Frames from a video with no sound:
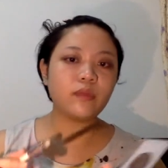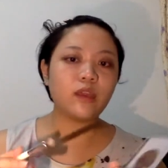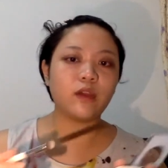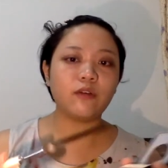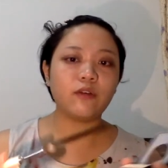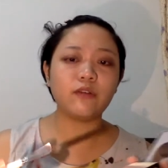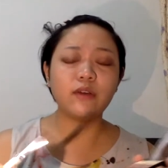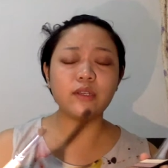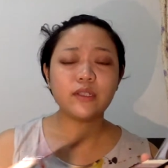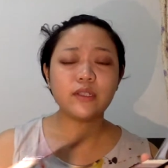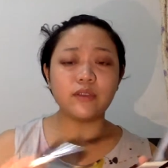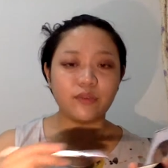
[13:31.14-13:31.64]

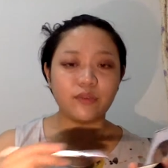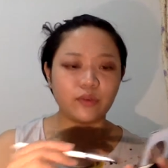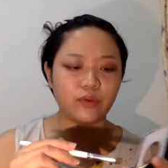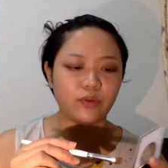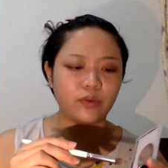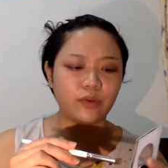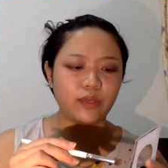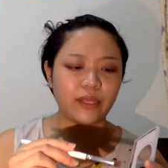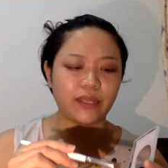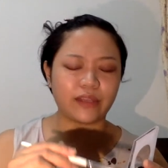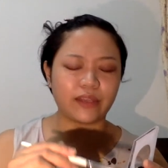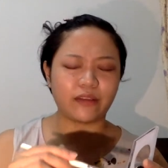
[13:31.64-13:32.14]
of course if you
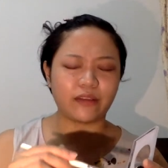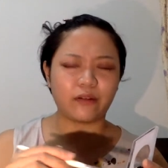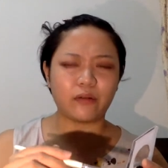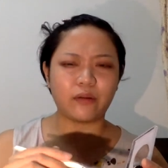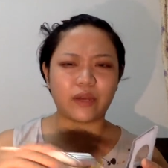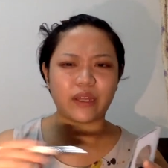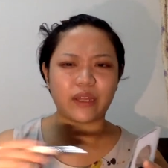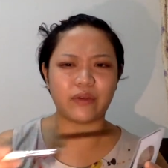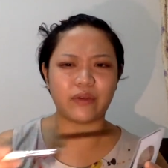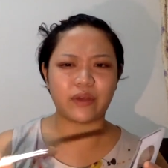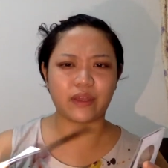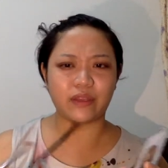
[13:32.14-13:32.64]
don't like the
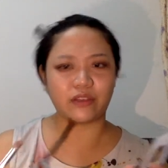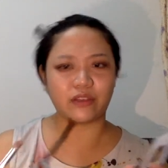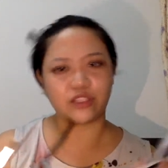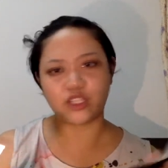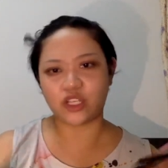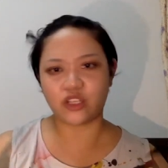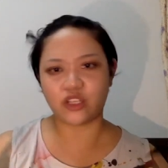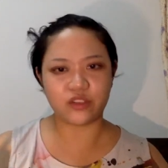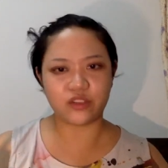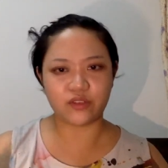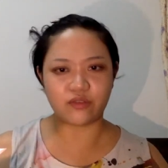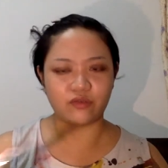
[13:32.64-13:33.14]
white, you can
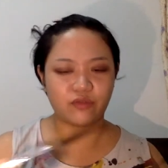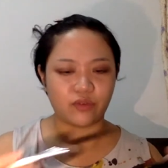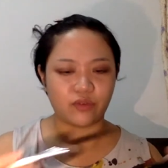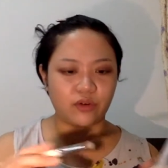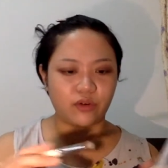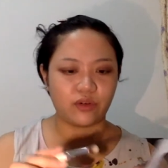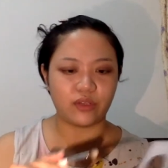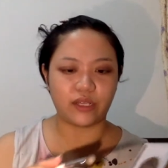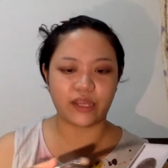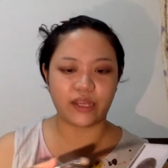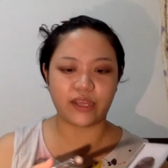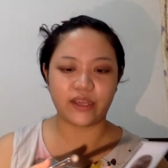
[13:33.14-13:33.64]
change it
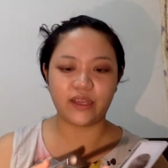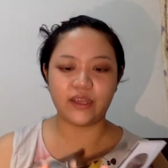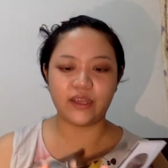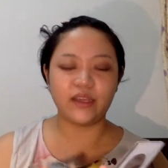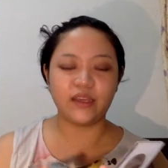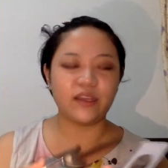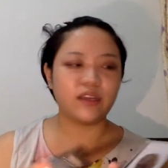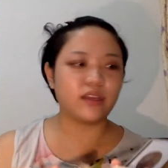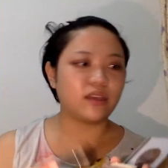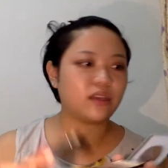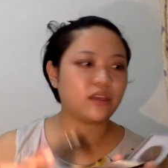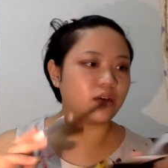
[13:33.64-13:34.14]
for like
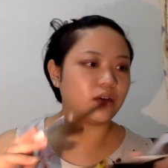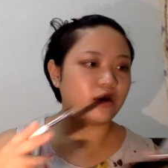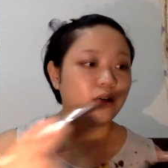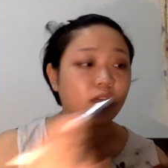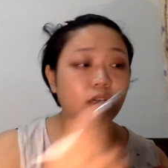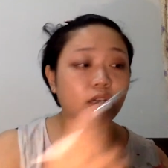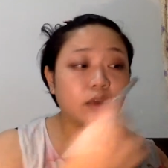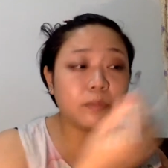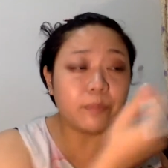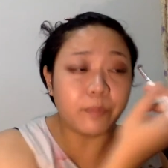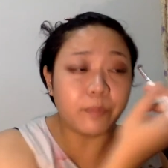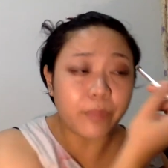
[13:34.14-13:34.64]

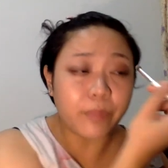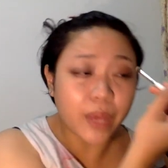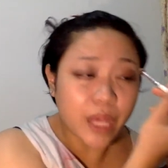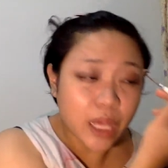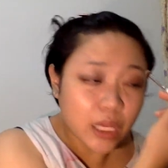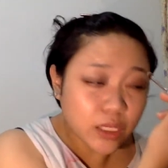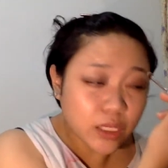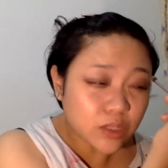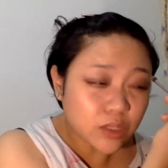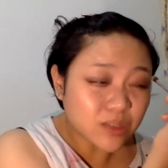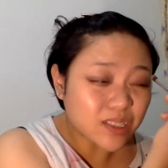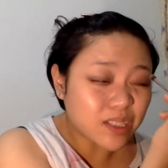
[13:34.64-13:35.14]

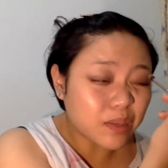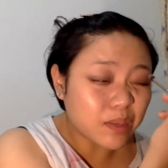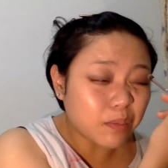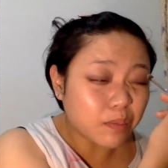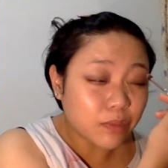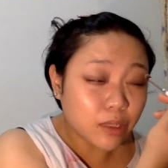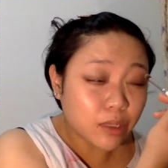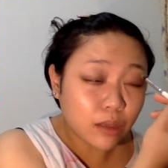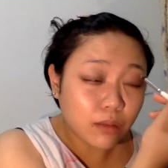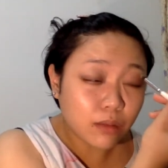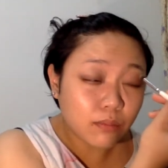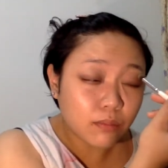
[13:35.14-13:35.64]
beige or
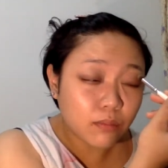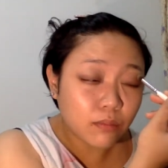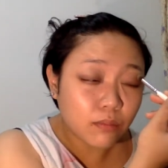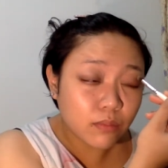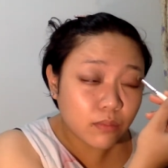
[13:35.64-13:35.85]
something.